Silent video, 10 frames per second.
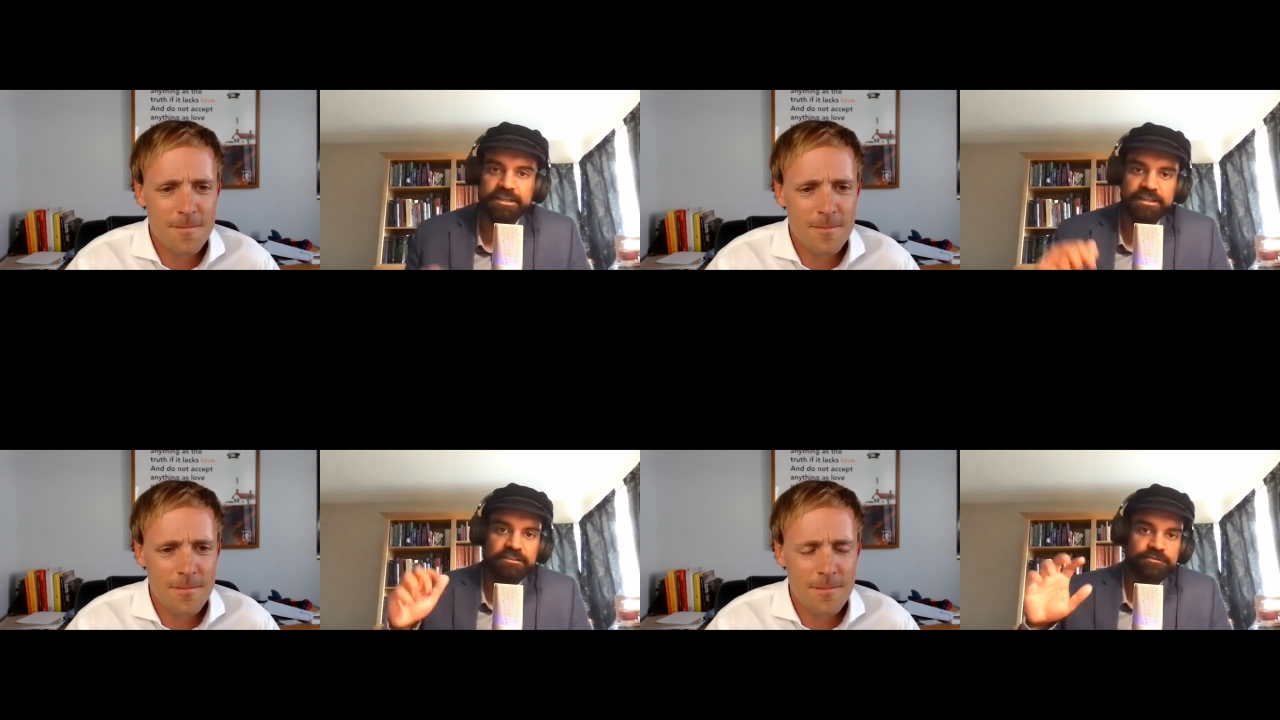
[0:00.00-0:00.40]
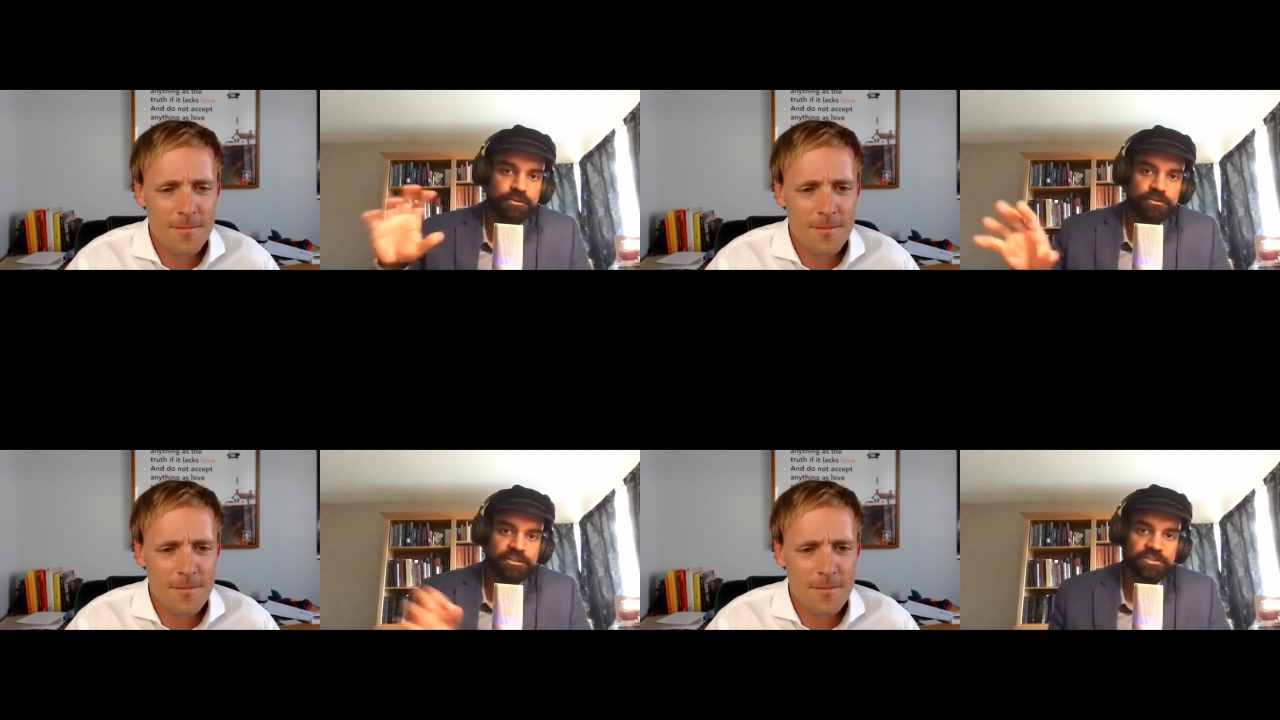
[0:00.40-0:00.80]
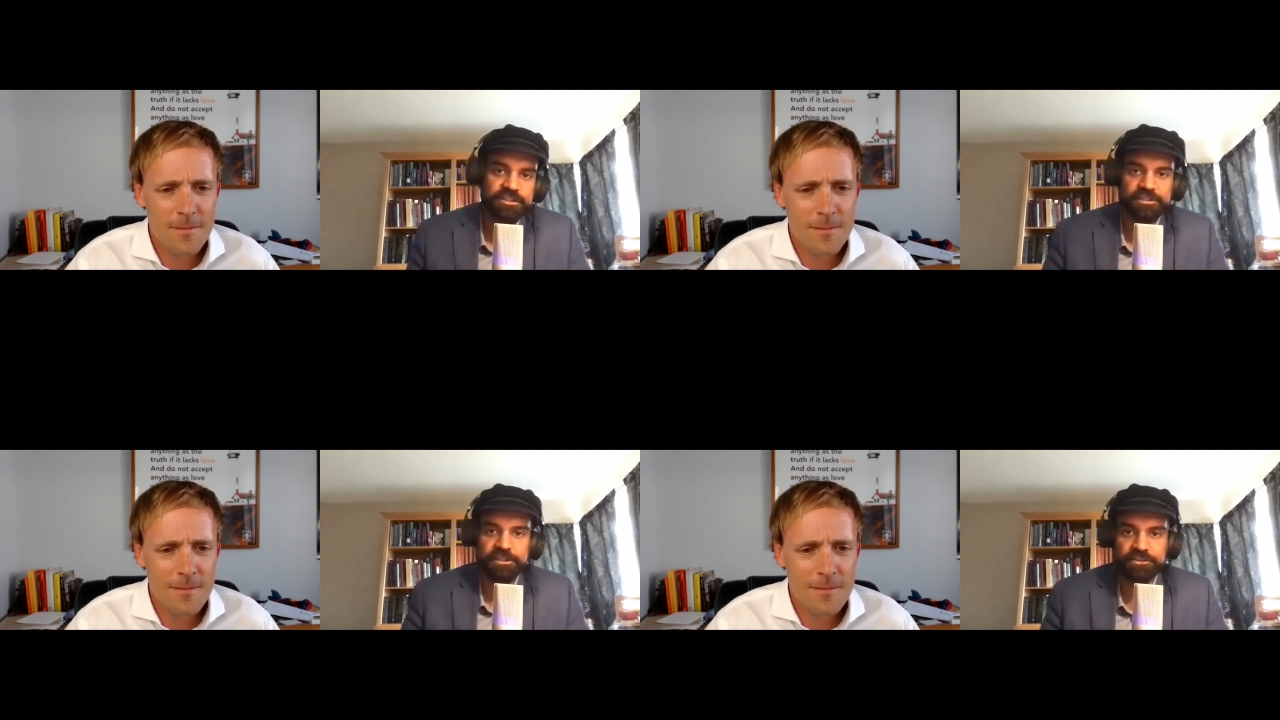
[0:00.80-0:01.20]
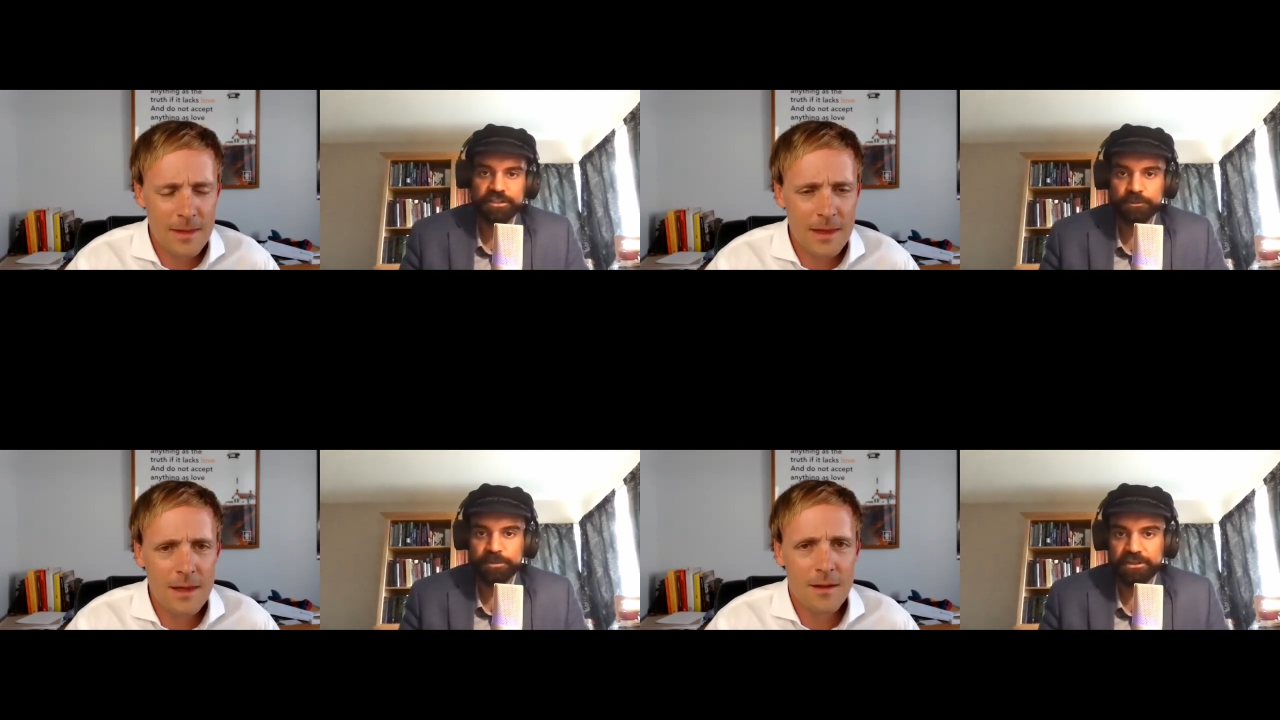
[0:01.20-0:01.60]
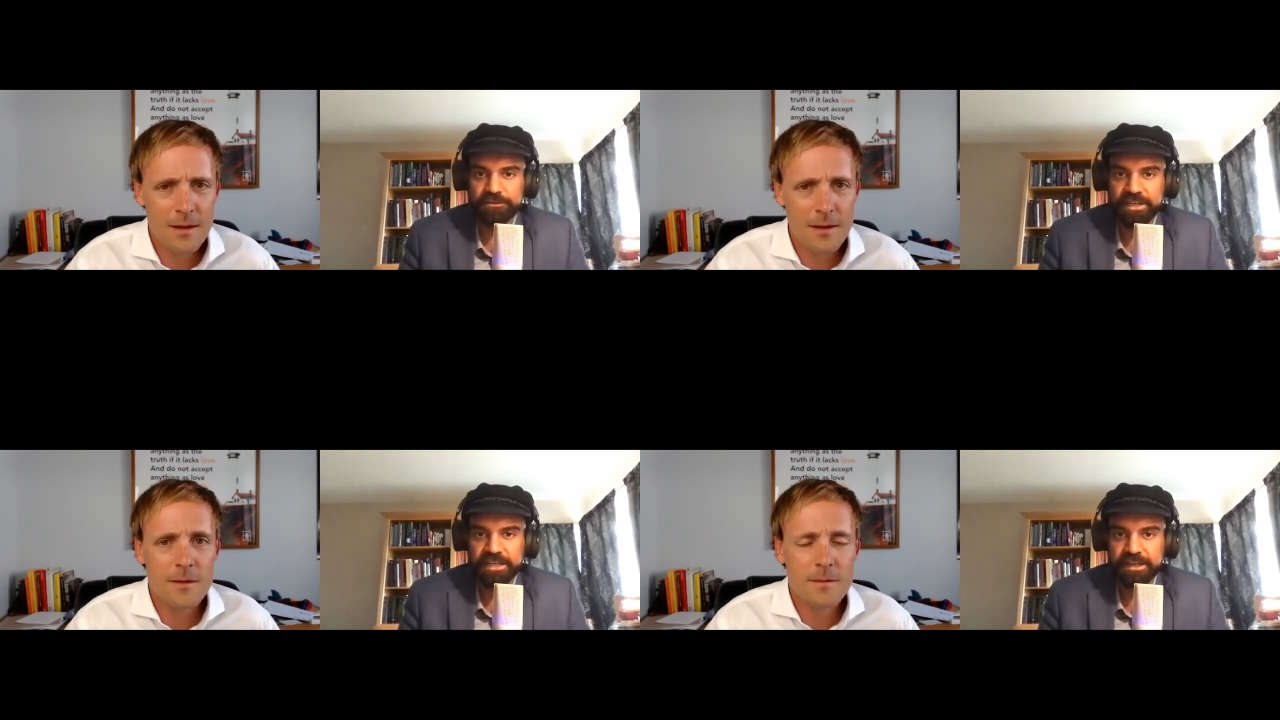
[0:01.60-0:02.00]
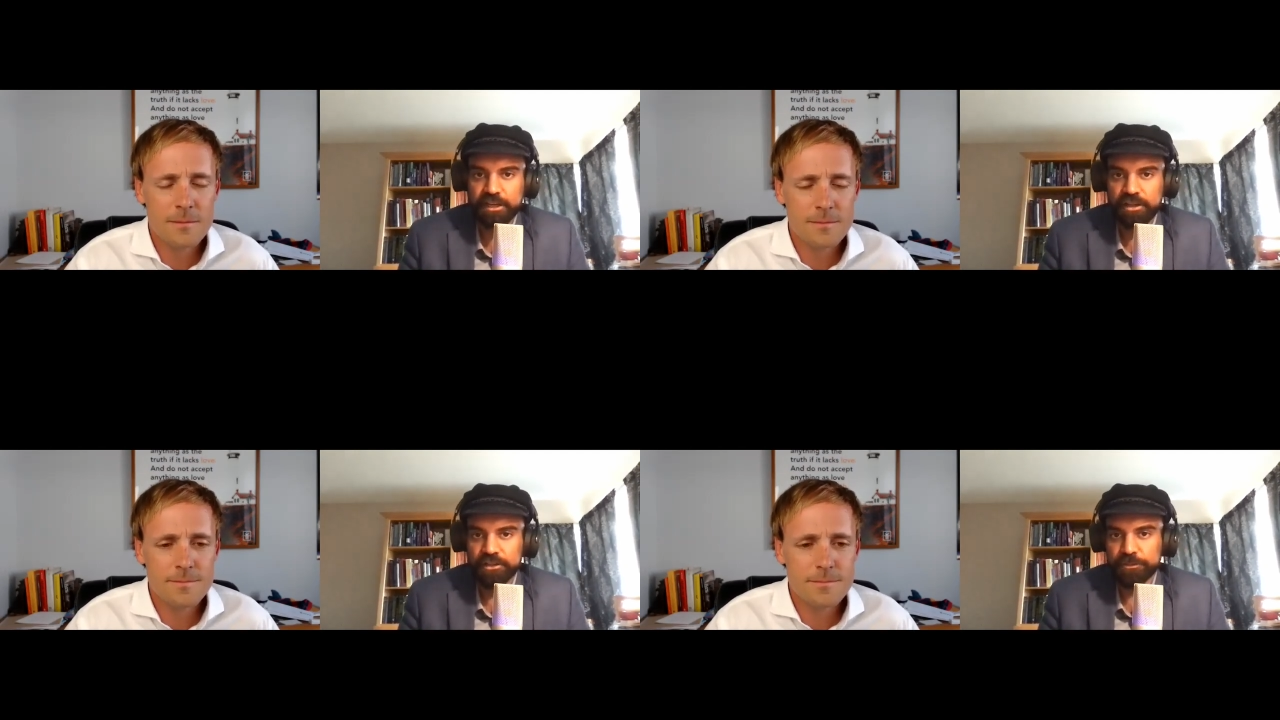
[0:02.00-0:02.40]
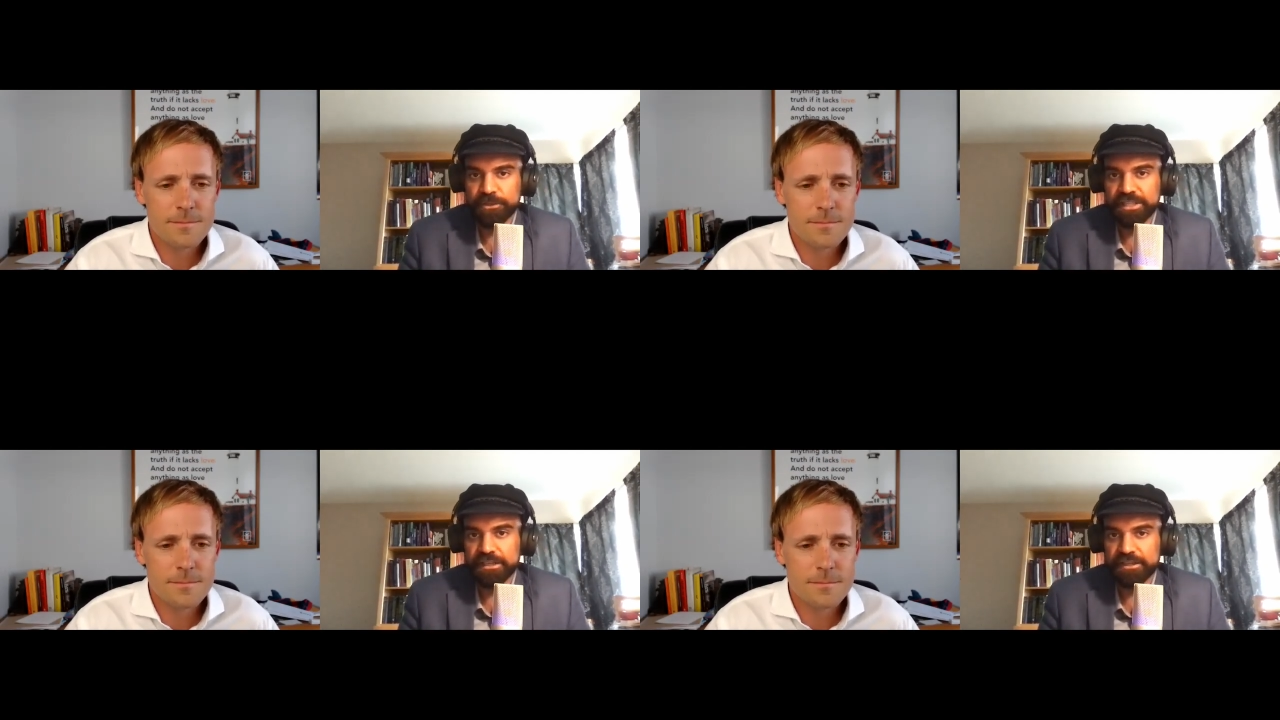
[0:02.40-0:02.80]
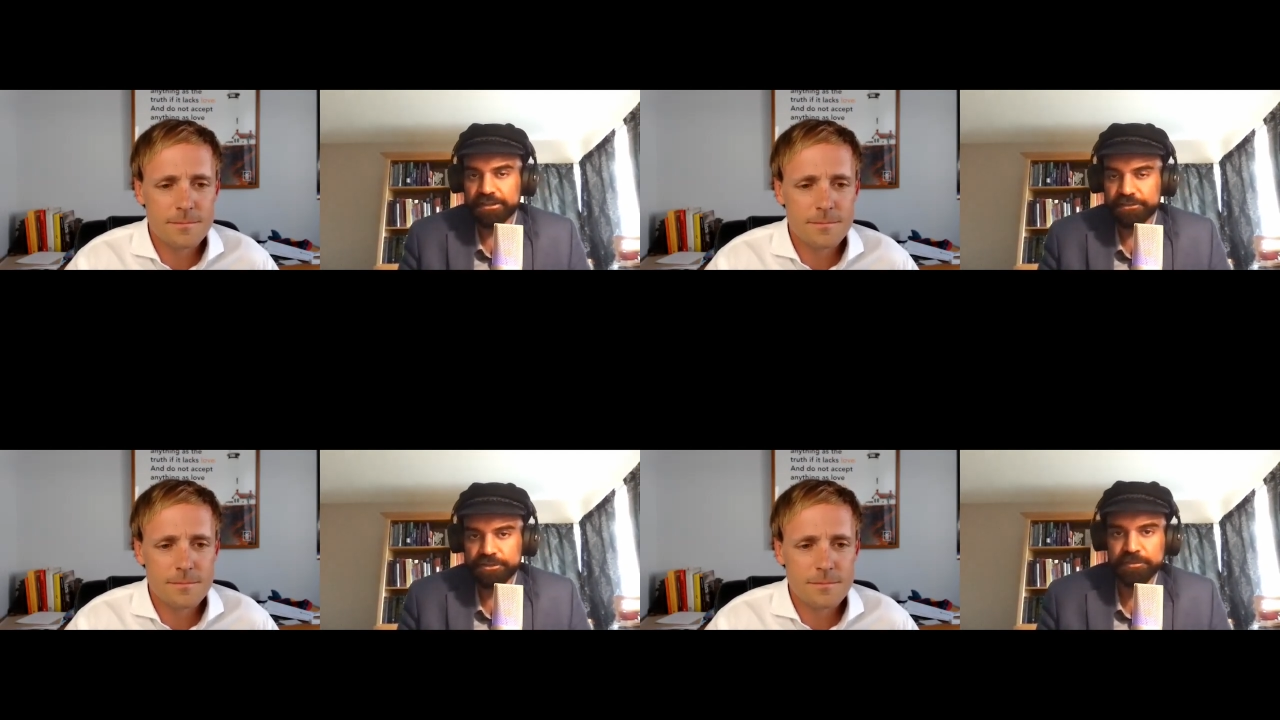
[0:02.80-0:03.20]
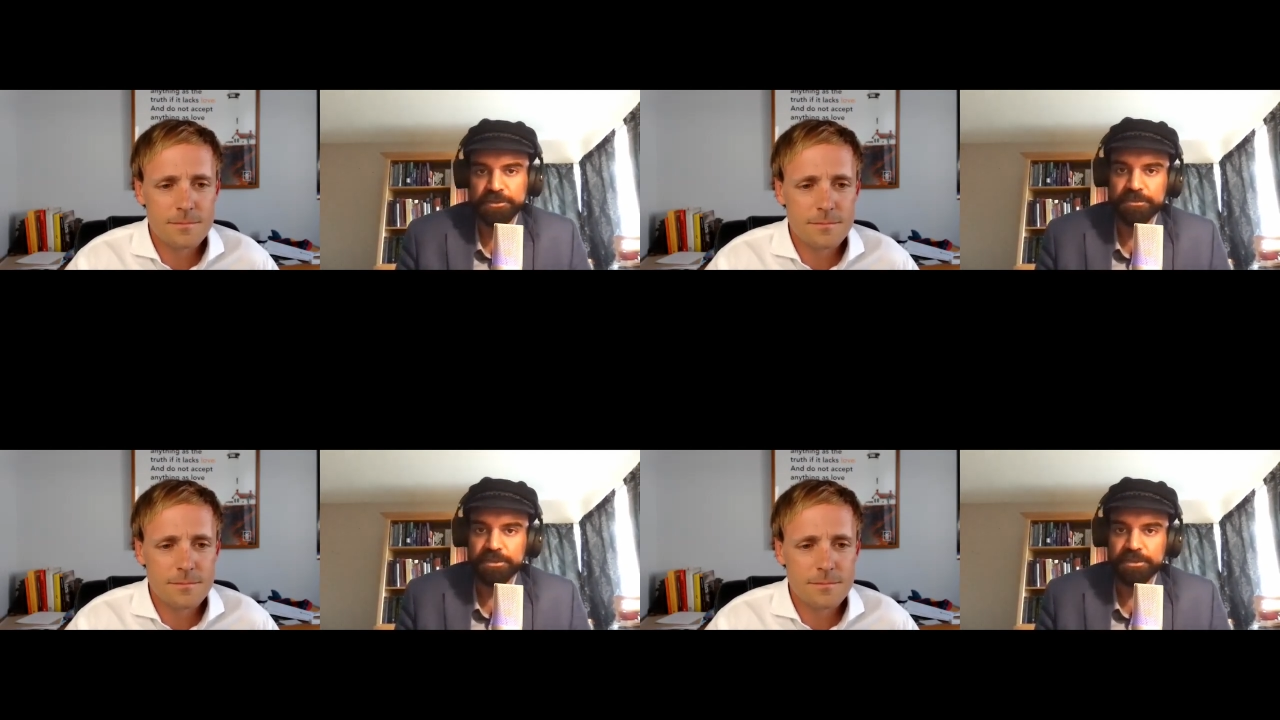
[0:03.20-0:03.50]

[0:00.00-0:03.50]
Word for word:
Speaker 1: in, if you're listening to this on Spotify, I'll also put that in the description